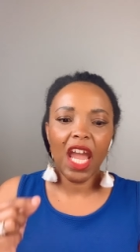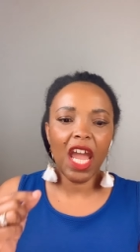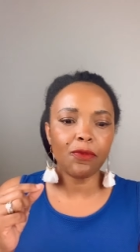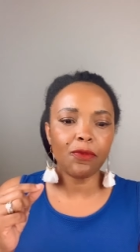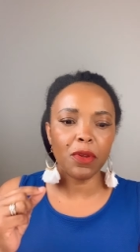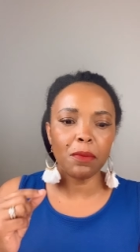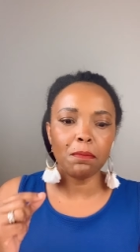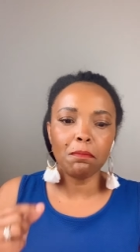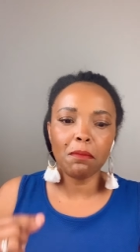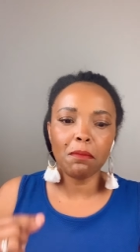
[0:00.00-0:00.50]

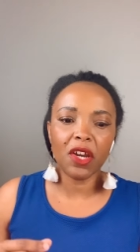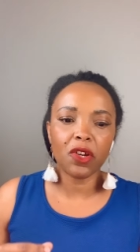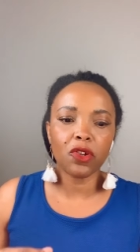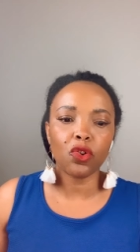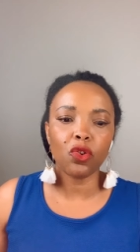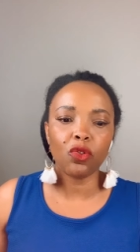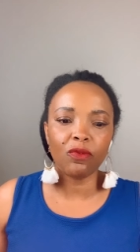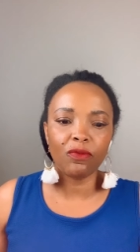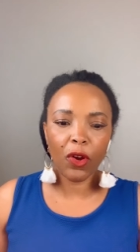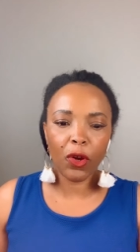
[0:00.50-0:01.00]
Every
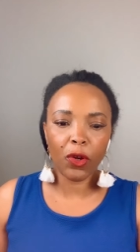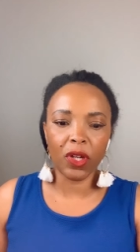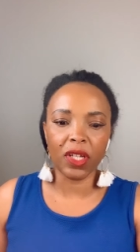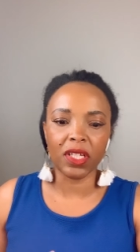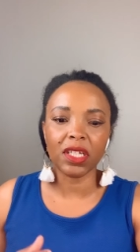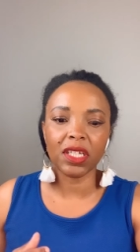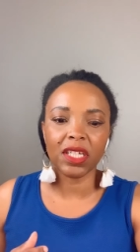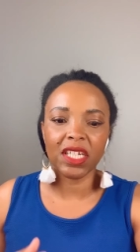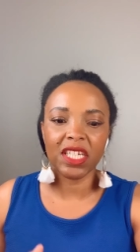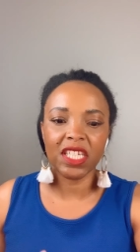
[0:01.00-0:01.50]
medical
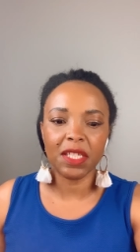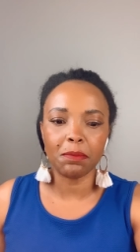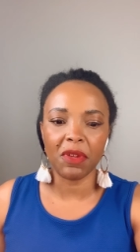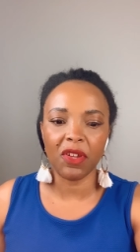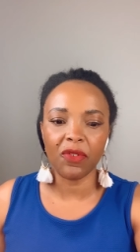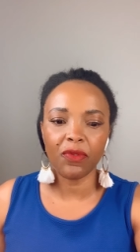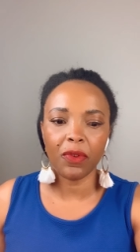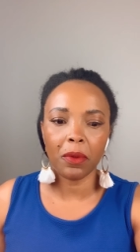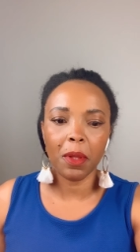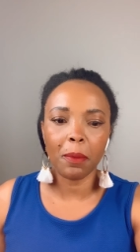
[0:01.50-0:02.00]
verdict against
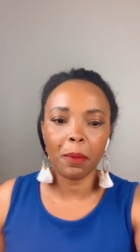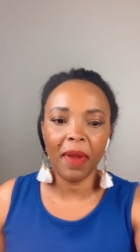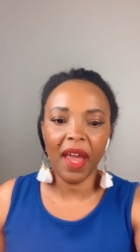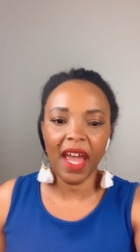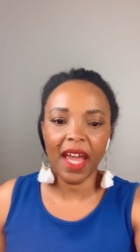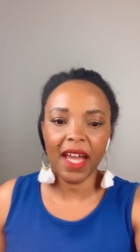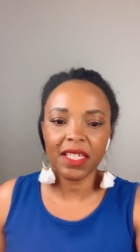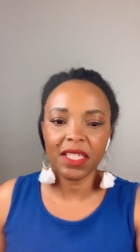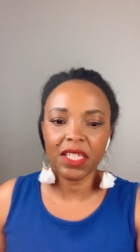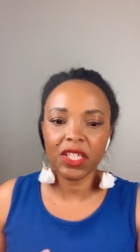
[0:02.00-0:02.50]
me from the
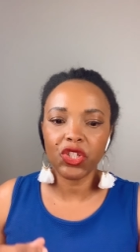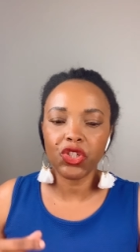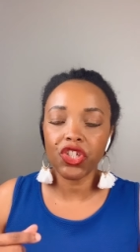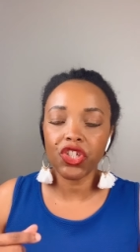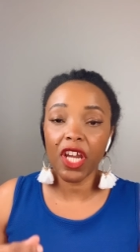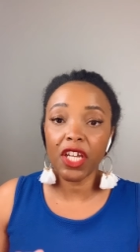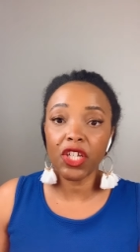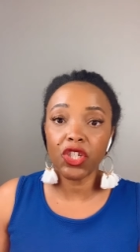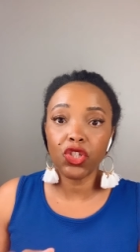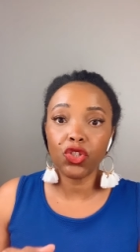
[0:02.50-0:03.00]
past is
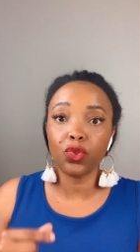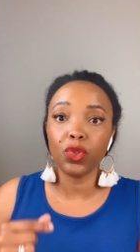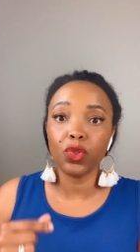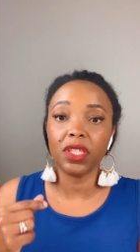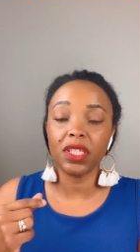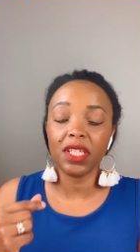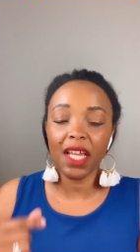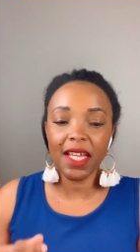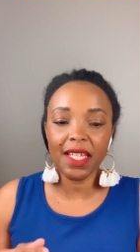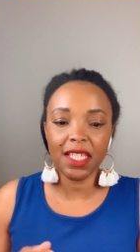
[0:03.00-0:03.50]
changed to
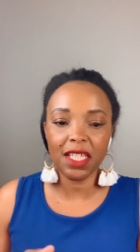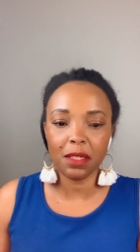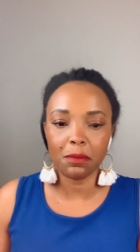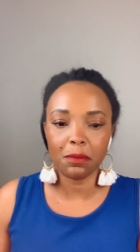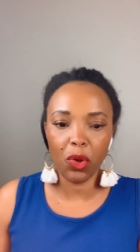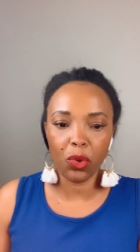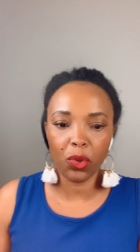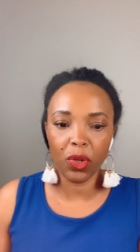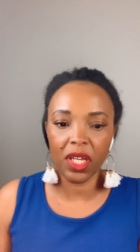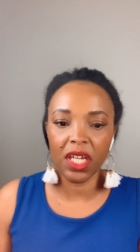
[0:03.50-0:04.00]
a
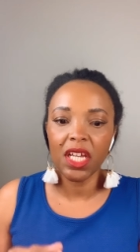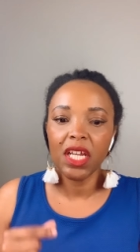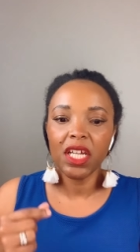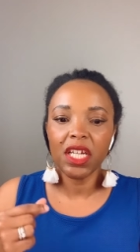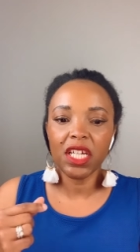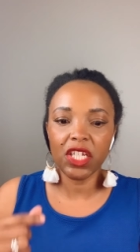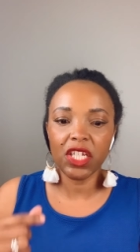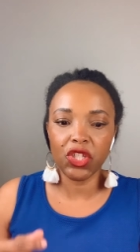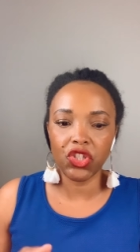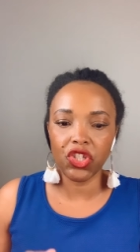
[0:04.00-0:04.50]
testimony
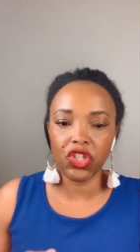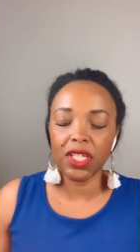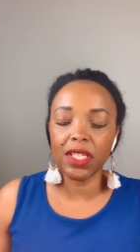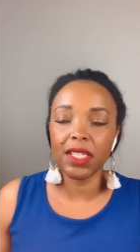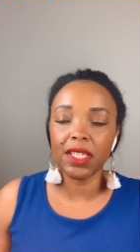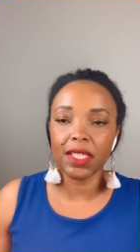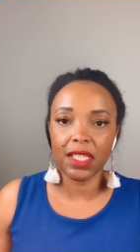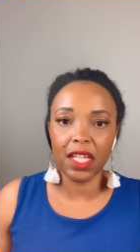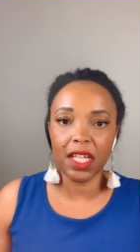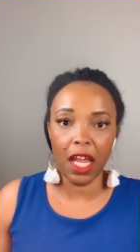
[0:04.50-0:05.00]
in
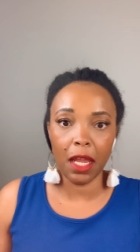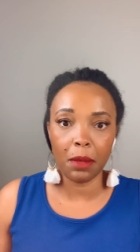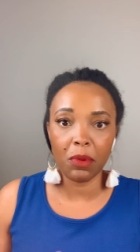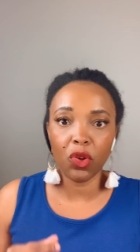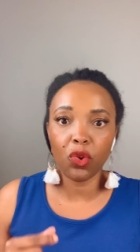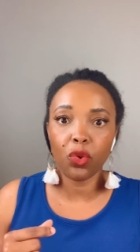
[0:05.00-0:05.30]
Jesus' name,